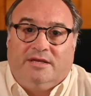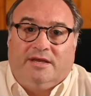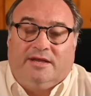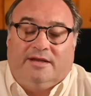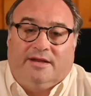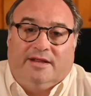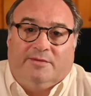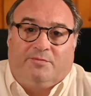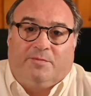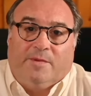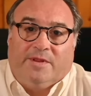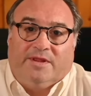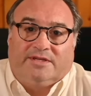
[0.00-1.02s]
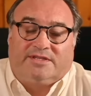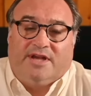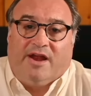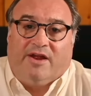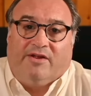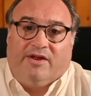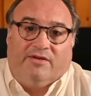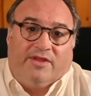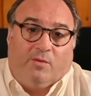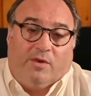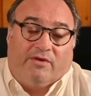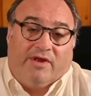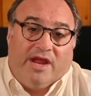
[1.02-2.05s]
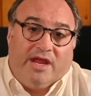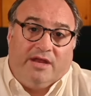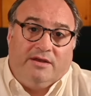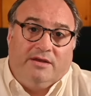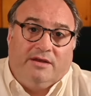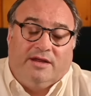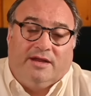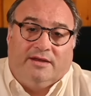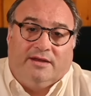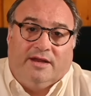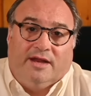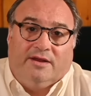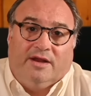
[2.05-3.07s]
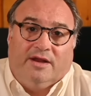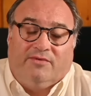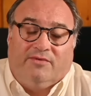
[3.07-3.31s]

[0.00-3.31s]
and, and, the, and the scenario that we're in, and, and, and